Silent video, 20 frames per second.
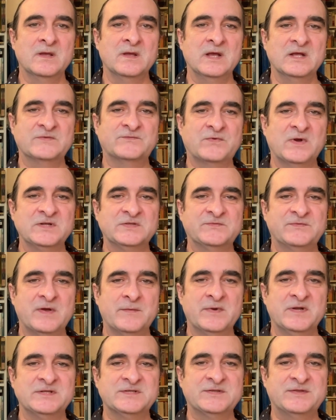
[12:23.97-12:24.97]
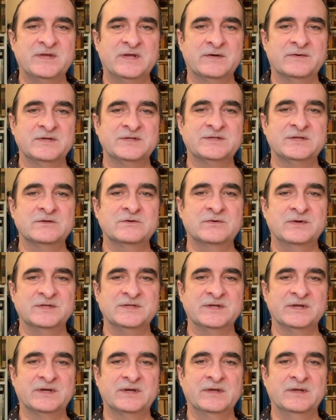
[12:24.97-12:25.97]
As French feminist theorist and
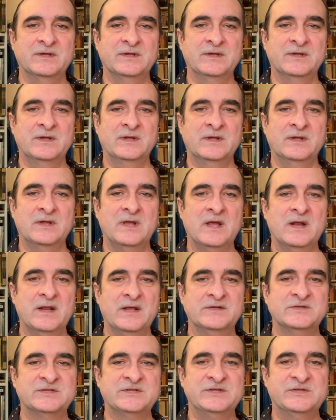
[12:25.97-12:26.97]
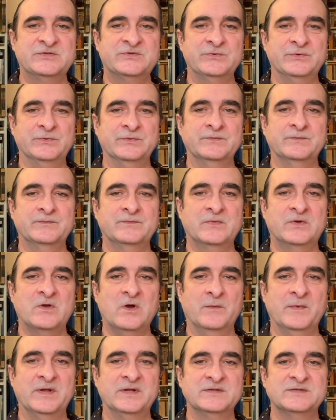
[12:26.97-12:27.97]
critic Hélène Cixous
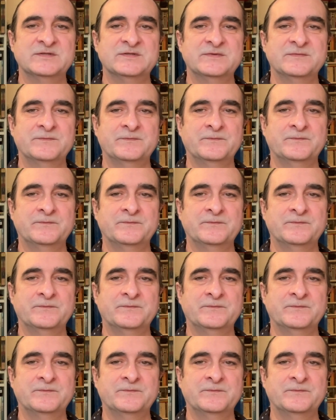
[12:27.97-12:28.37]
comments,